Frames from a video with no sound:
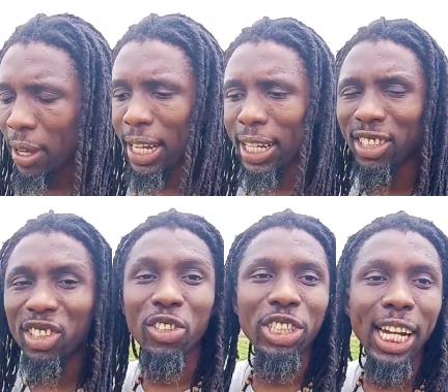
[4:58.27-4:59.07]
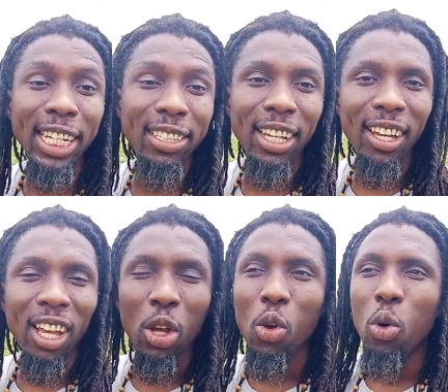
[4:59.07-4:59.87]
they call us now janitor,
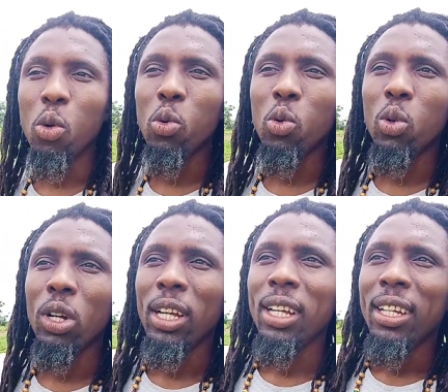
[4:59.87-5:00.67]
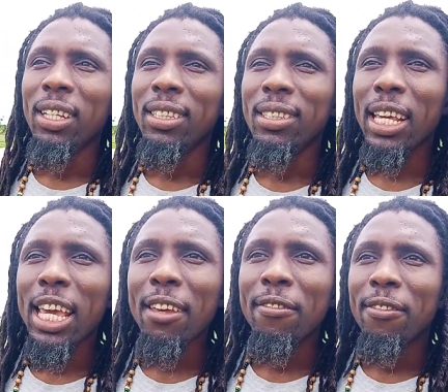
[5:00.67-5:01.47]
who
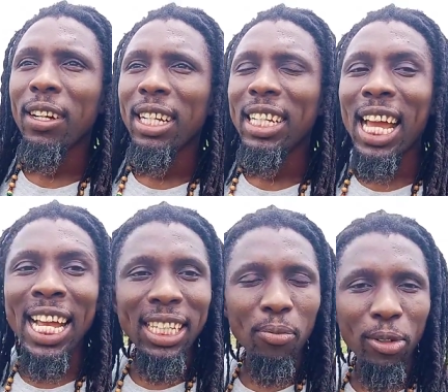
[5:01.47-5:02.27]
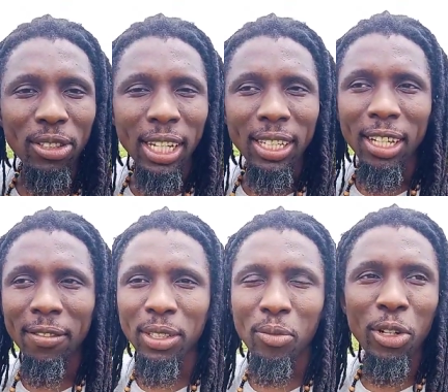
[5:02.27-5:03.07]
saved 90%
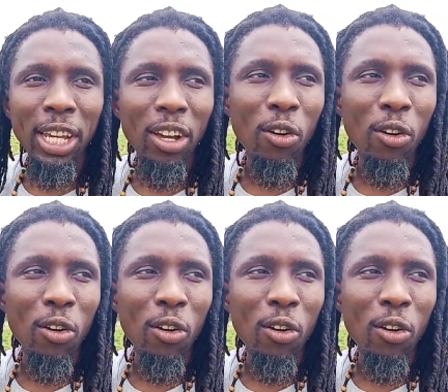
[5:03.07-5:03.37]
of his money